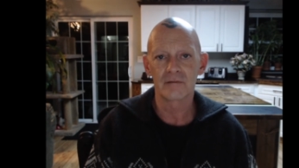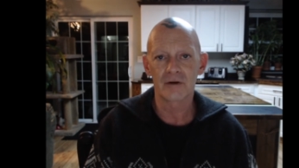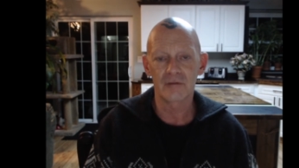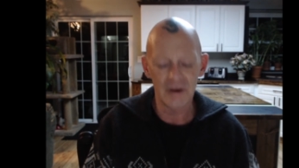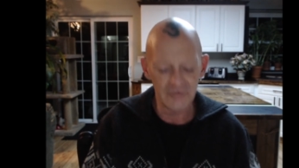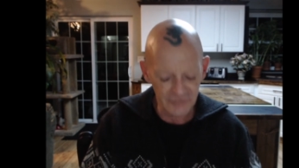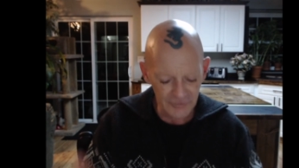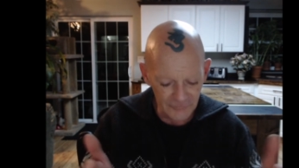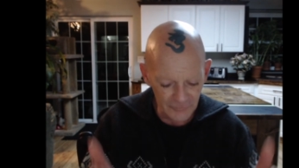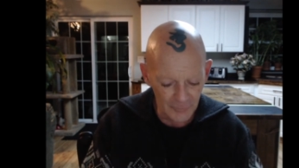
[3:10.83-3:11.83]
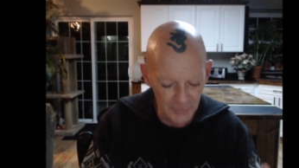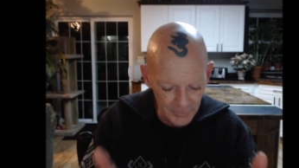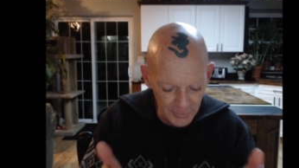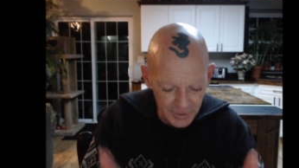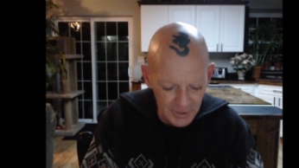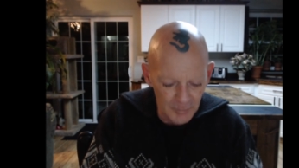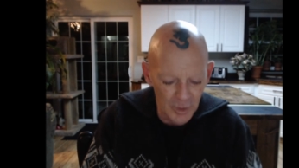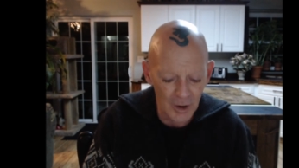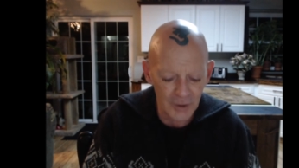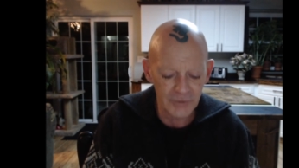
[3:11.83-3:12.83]
Creation is only looking
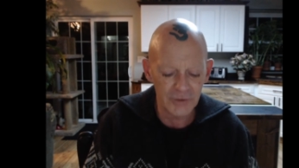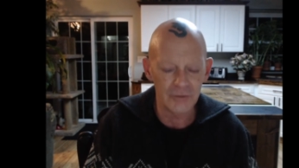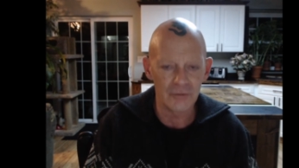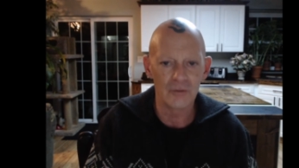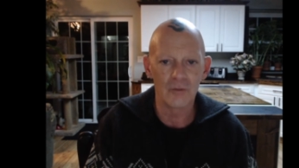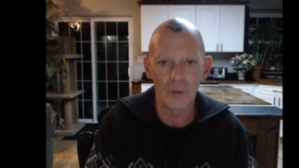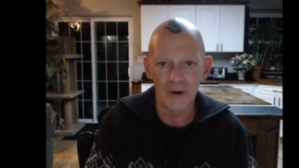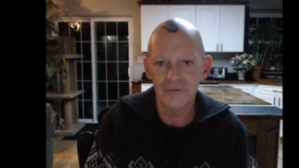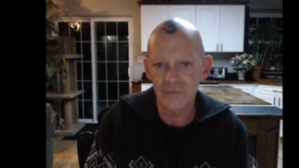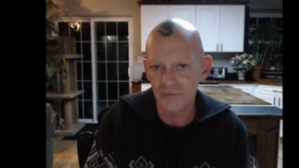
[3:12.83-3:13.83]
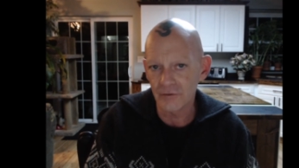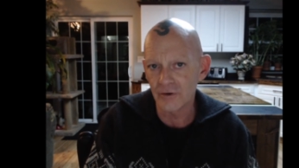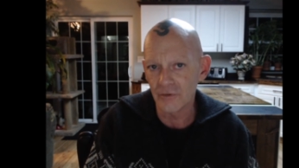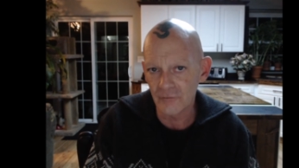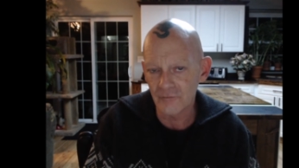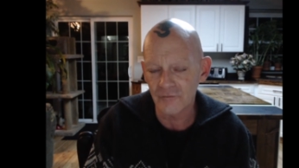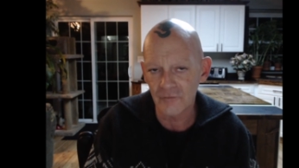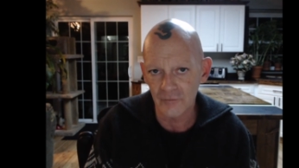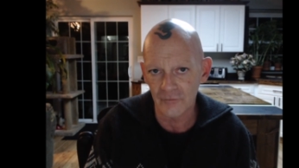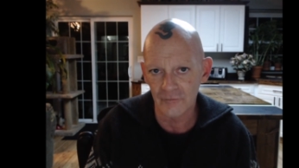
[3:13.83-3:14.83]
upon you. What do you choose?